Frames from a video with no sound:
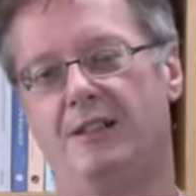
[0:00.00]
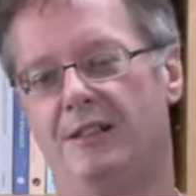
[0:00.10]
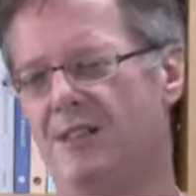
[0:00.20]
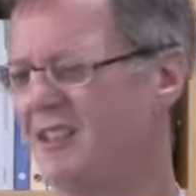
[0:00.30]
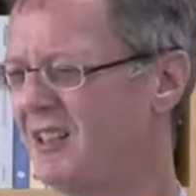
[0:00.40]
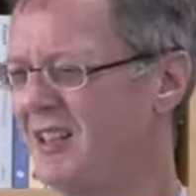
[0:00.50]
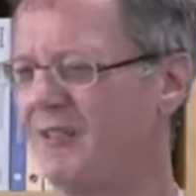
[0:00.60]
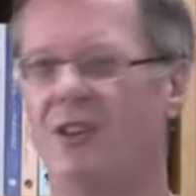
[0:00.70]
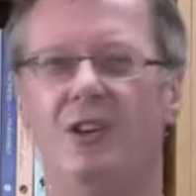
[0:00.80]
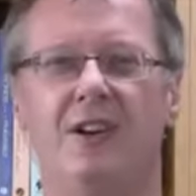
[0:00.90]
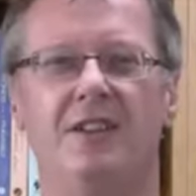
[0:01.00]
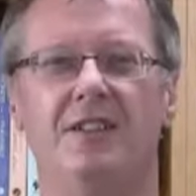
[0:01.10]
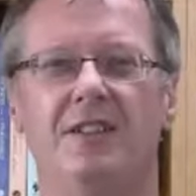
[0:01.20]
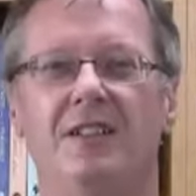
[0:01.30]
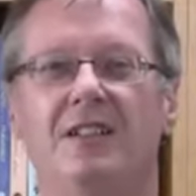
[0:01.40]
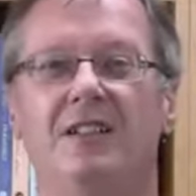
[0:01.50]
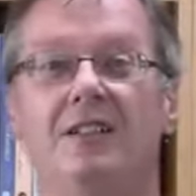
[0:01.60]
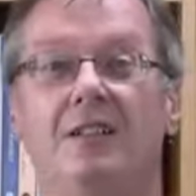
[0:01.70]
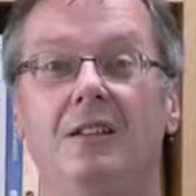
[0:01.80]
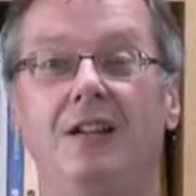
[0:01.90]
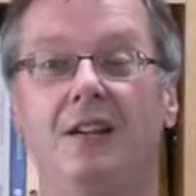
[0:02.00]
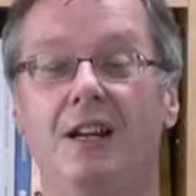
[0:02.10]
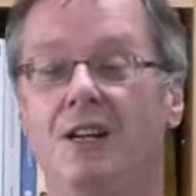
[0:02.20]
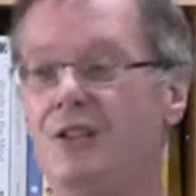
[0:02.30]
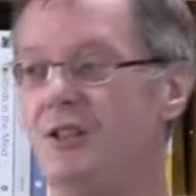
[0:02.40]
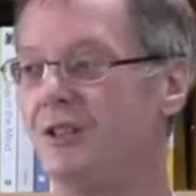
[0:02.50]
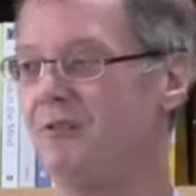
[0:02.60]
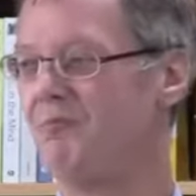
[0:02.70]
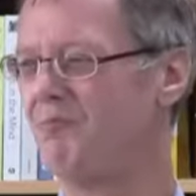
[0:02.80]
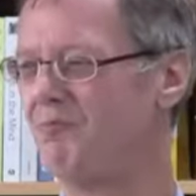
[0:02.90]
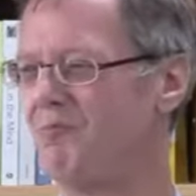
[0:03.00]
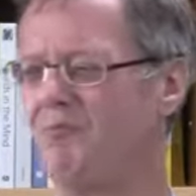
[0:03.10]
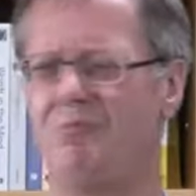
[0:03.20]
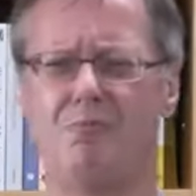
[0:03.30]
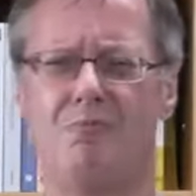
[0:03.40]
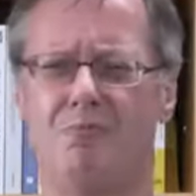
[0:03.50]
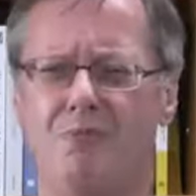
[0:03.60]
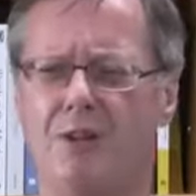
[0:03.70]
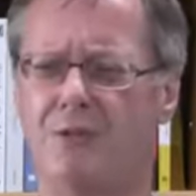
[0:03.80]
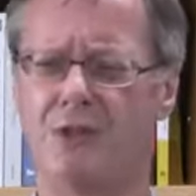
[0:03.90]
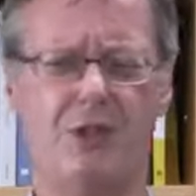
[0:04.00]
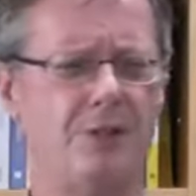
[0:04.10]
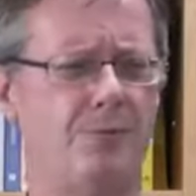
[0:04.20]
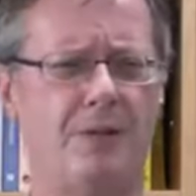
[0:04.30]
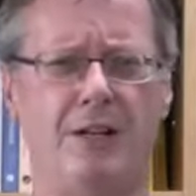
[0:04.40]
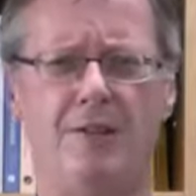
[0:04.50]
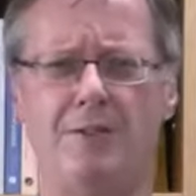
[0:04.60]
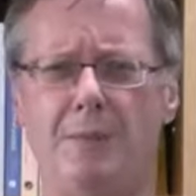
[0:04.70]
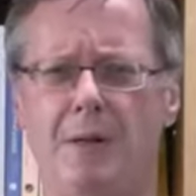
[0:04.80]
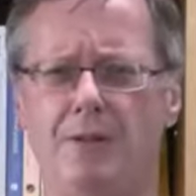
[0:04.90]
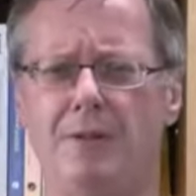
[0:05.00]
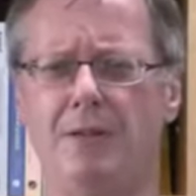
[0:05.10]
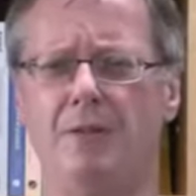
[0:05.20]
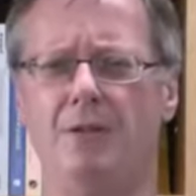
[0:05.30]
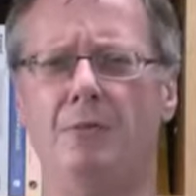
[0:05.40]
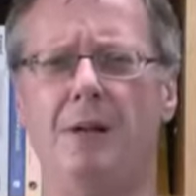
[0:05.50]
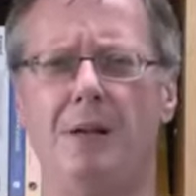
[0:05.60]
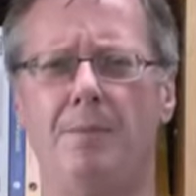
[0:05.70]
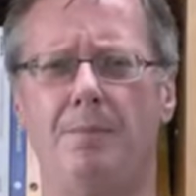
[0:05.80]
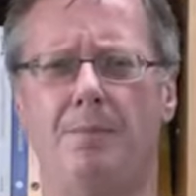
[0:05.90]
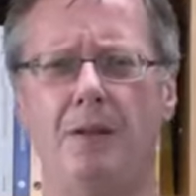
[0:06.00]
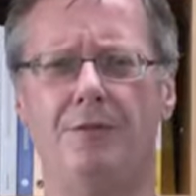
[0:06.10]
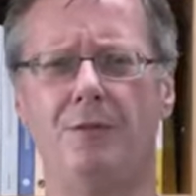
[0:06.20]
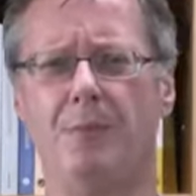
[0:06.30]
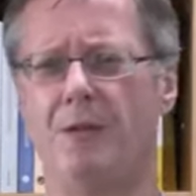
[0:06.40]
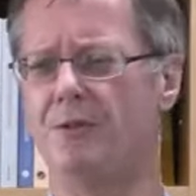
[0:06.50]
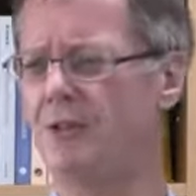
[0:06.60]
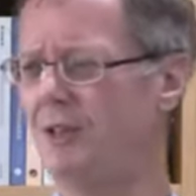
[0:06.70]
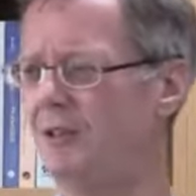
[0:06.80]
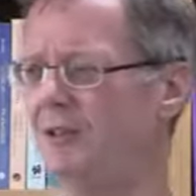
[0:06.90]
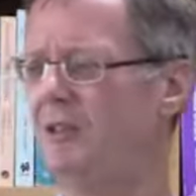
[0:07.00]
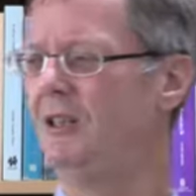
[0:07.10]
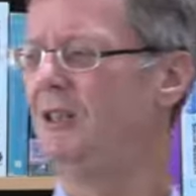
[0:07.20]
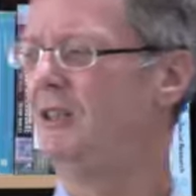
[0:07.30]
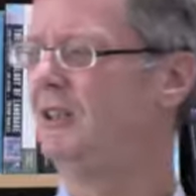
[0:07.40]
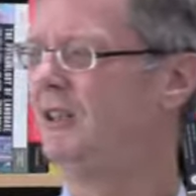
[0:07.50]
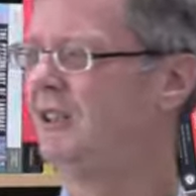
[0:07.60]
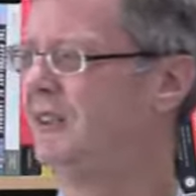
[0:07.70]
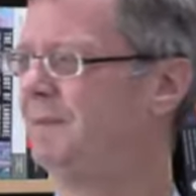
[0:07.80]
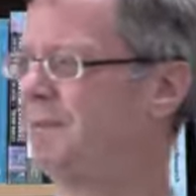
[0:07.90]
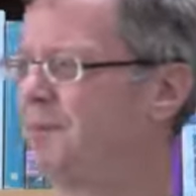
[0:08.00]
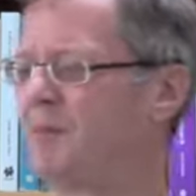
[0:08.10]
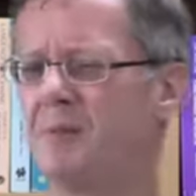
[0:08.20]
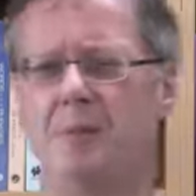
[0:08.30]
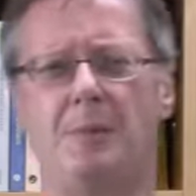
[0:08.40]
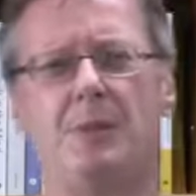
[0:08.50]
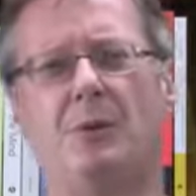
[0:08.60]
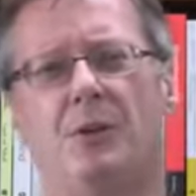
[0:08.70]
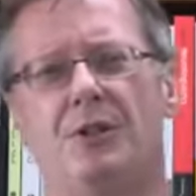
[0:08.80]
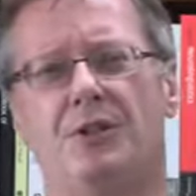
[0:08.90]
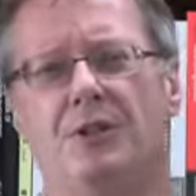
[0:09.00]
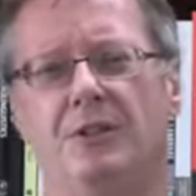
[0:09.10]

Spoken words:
it's kind of hard to engage in conversation with native speakers. I don't know many native speakers here. Sometimes I watch